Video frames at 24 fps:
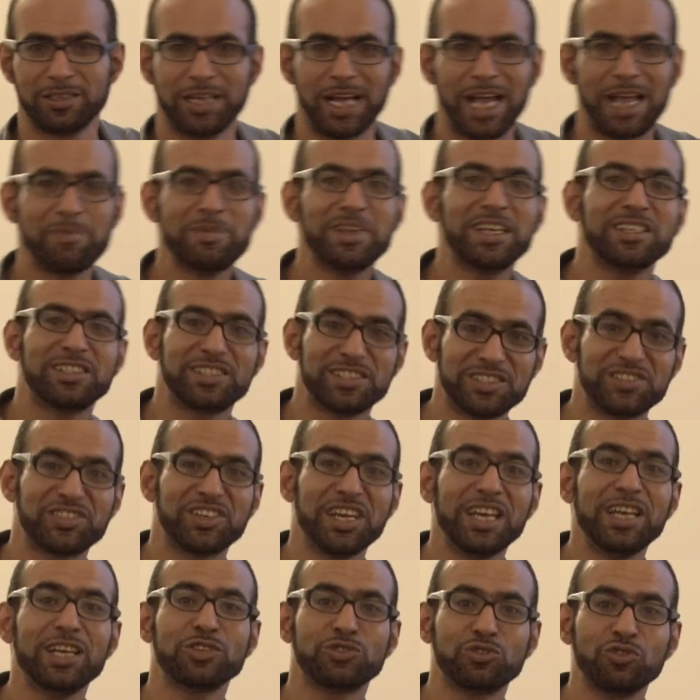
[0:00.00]
I mean, it is
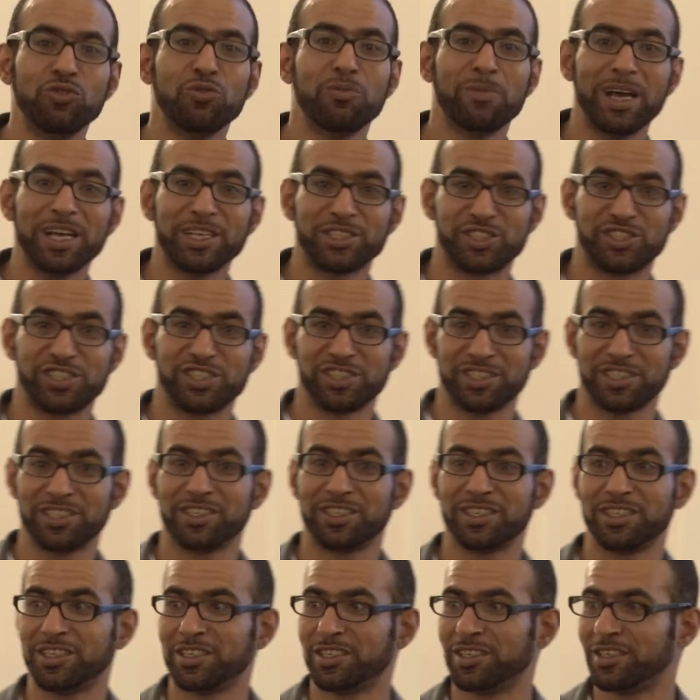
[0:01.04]
really too much.
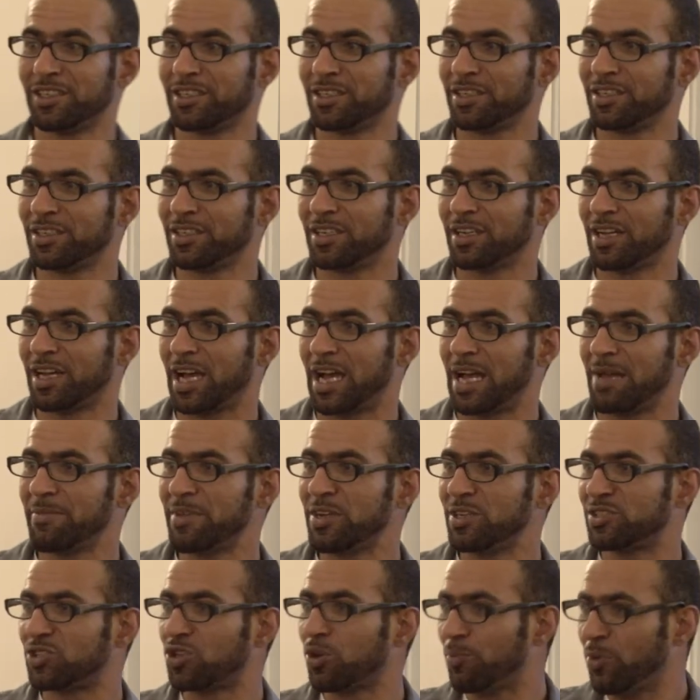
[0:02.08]
I
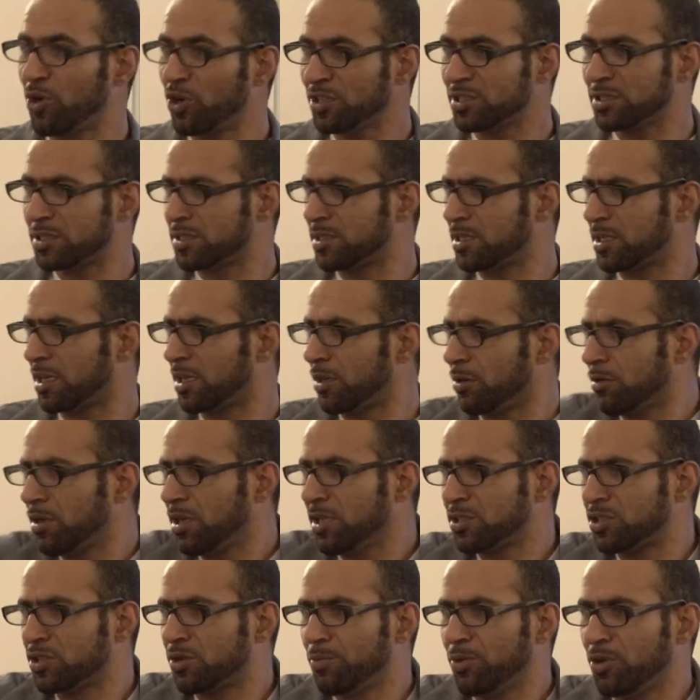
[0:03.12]
mean, support Israel,
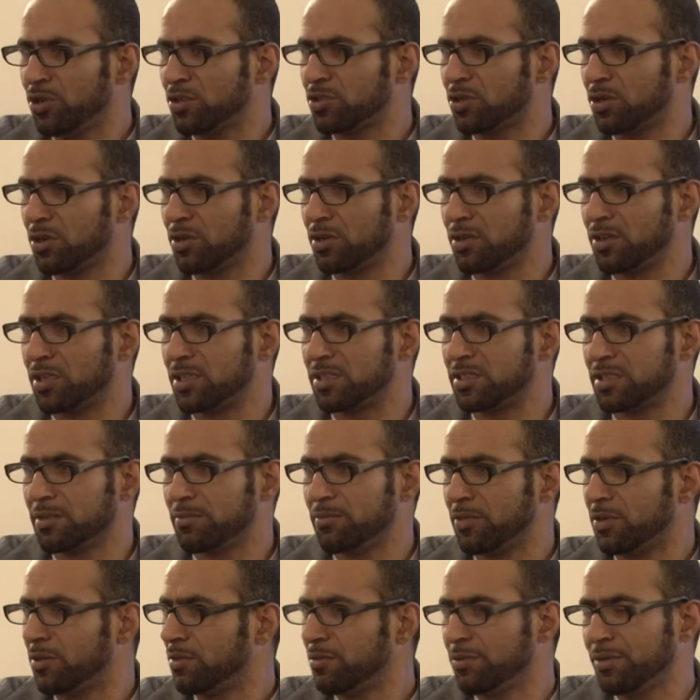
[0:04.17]
okay, support
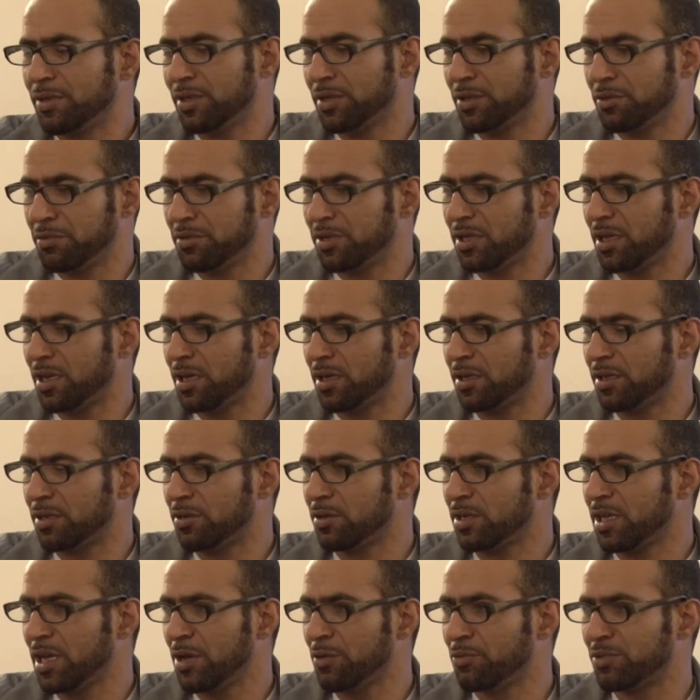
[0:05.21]
colonialism. Oh, we are
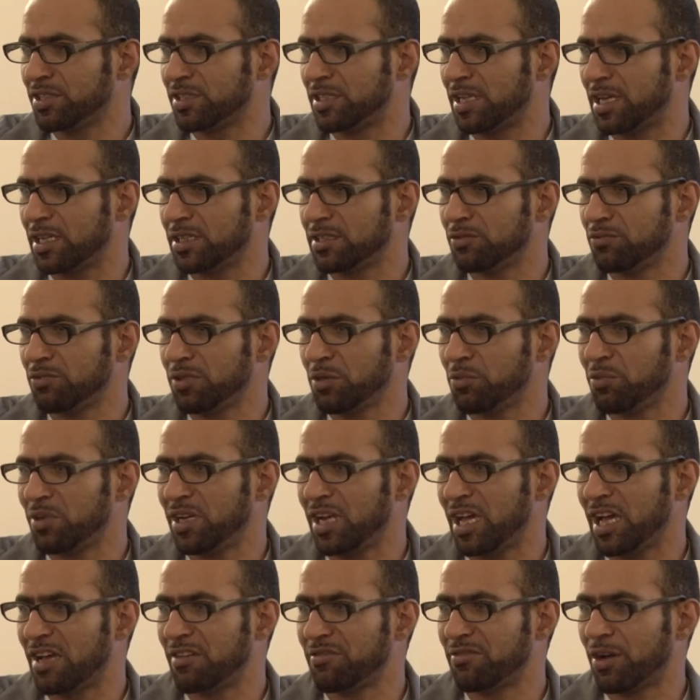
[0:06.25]
okay with that. We will
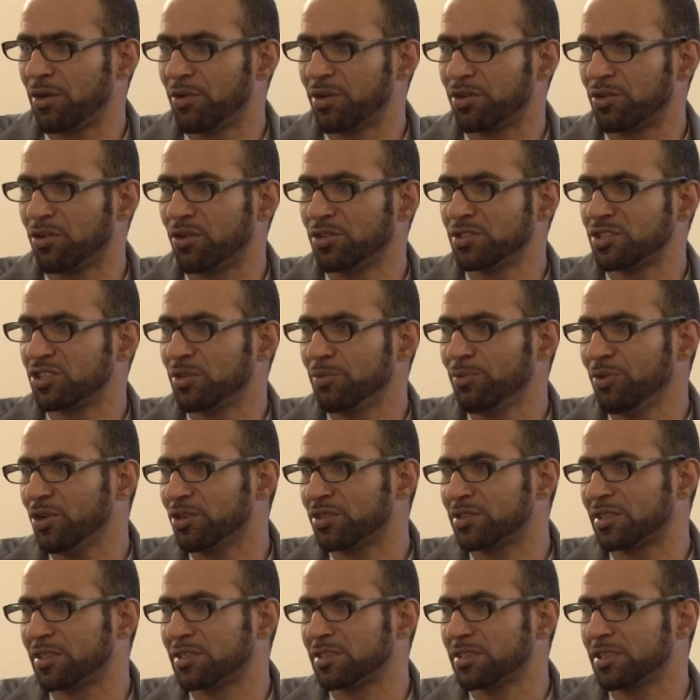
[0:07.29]
have our own
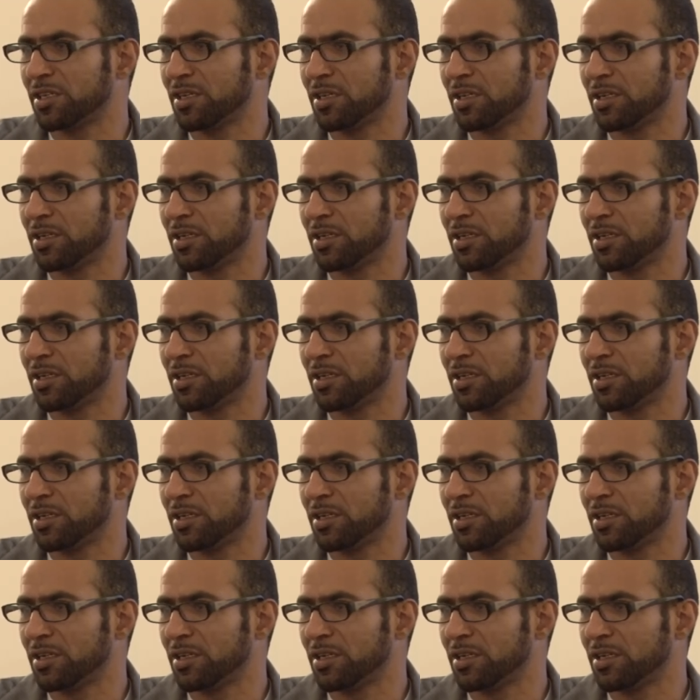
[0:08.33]
supporters.